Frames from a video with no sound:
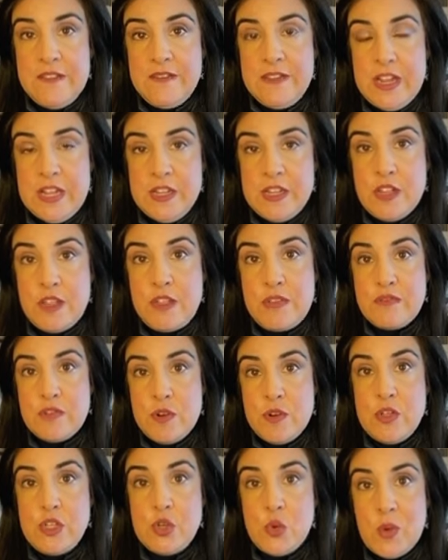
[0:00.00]
funded
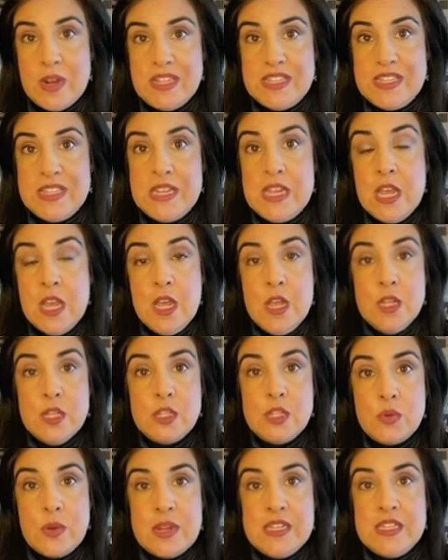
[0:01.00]
through
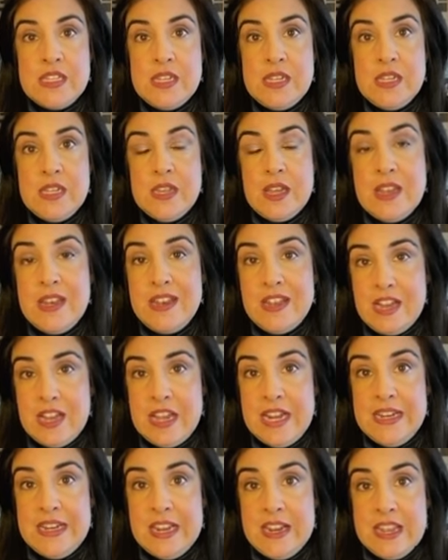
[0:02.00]

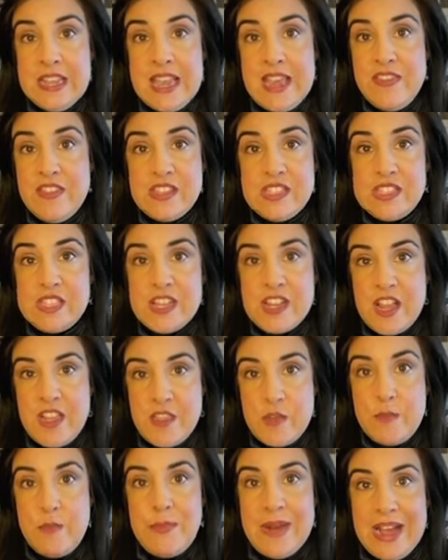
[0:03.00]
2029. And again, this is
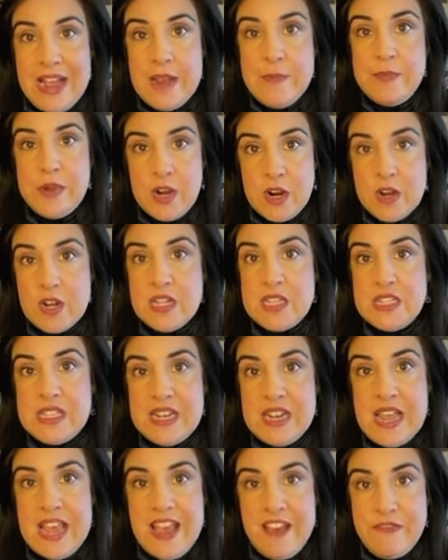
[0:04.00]
another
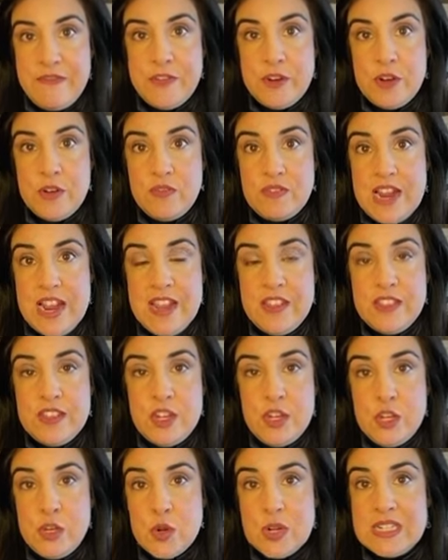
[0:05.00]
bipartisan effort, right? The
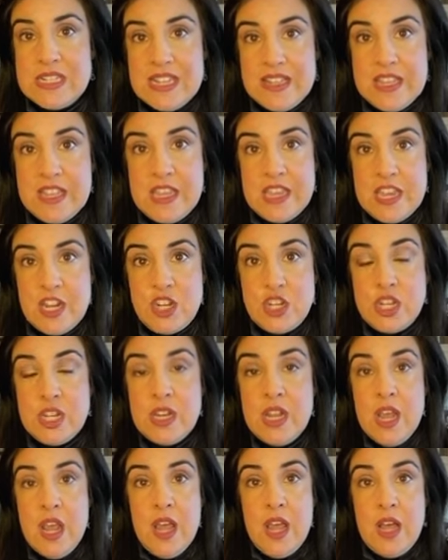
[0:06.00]
New York delegation,
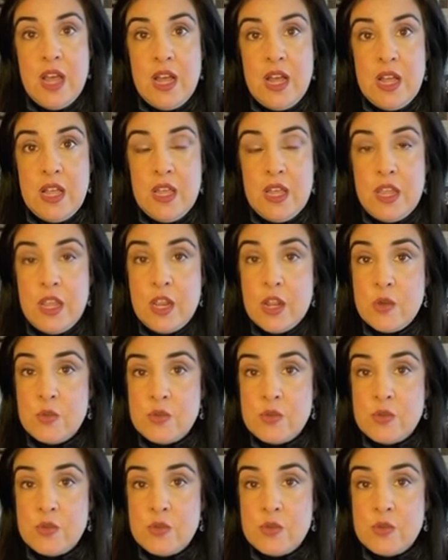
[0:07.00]
Congressman